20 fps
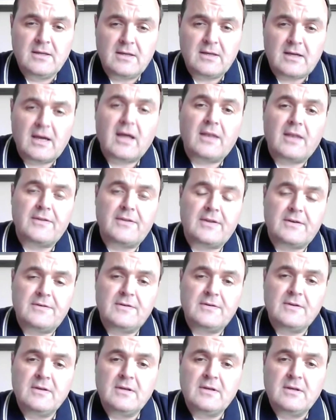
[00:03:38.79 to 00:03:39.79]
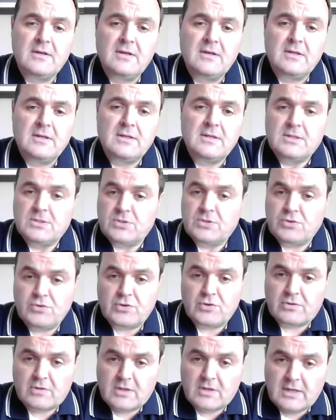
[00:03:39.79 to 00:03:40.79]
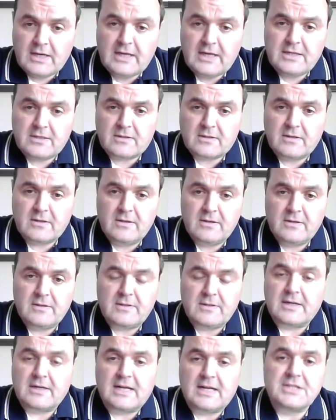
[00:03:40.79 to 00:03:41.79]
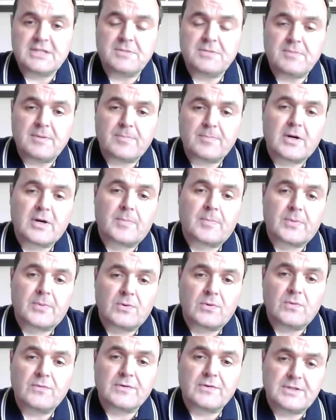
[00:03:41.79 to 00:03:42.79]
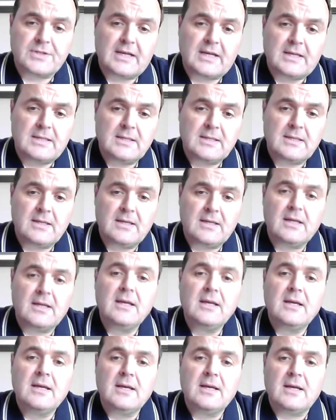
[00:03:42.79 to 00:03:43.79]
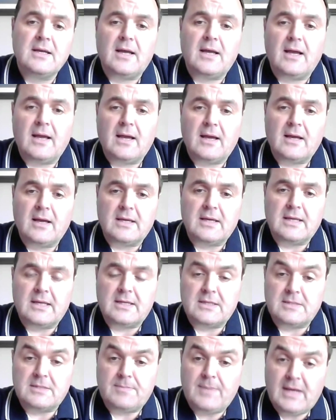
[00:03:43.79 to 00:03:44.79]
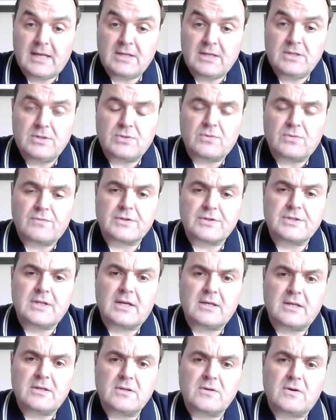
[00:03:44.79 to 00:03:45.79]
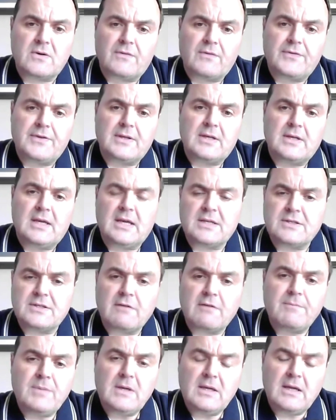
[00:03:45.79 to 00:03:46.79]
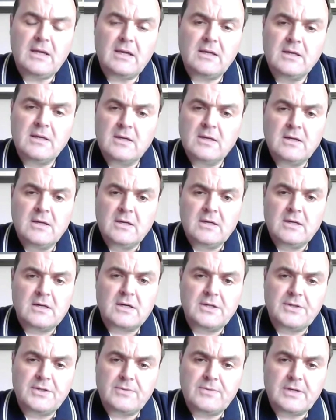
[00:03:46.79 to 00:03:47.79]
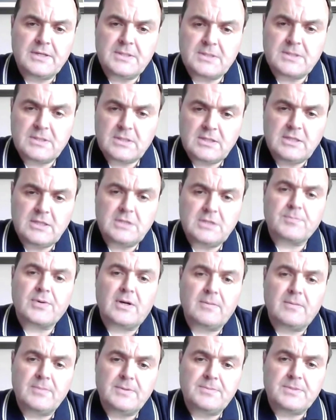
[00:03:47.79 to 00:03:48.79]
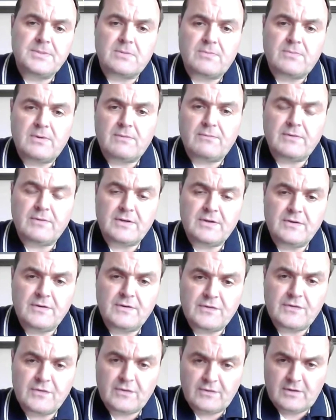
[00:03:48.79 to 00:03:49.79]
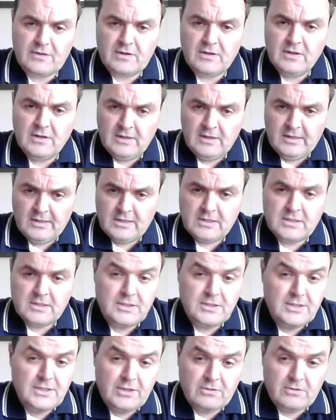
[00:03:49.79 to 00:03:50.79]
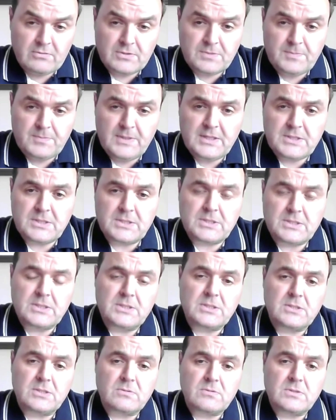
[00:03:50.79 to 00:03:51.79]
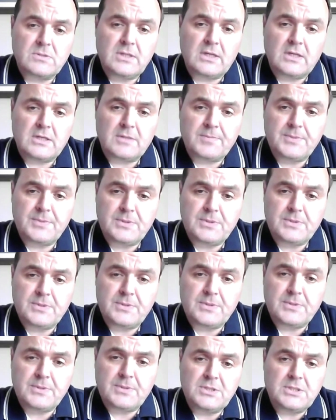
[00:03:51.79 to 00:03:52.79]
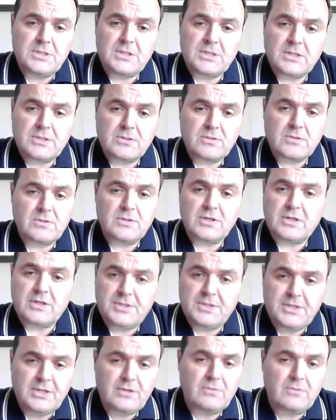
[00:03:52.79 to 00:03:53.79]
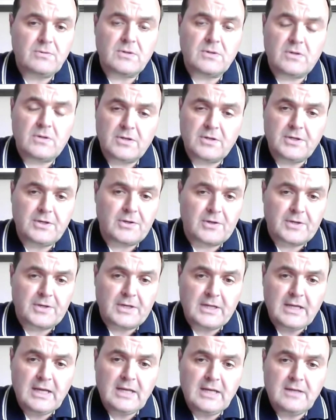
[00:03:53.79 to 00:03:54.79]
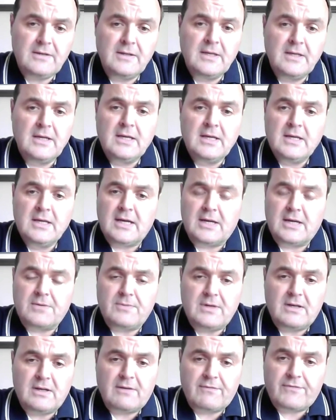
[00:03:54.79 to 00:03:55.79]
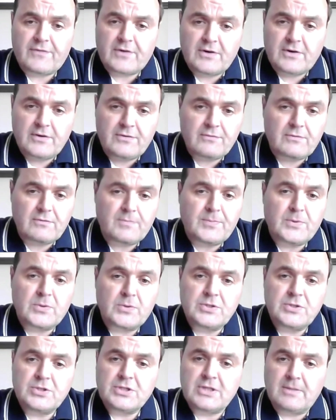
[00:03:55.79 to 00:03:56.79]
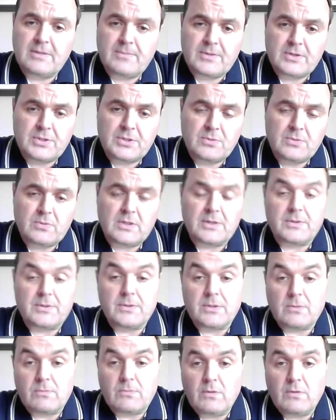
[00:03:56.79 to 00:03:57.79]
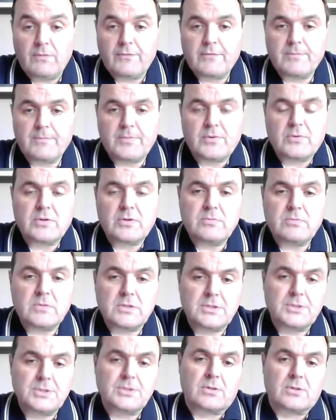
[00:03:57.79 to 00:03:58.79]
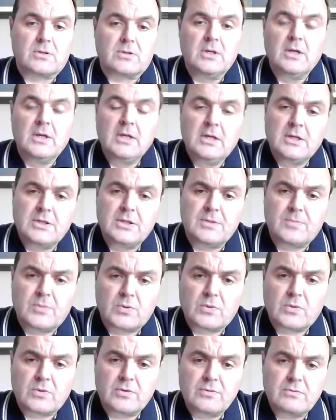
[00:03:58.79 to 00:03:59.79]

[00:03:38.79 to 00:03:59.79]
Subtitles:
And that sooner or later, there has to be proper oversight, independent oversight of the SFPA. Otherwise, these problems that we've witnessed on a continuous basis since it was set up in 2006 are going to continue on and on again. And we'll have further reports similar to what the Wolf report was, or the Moran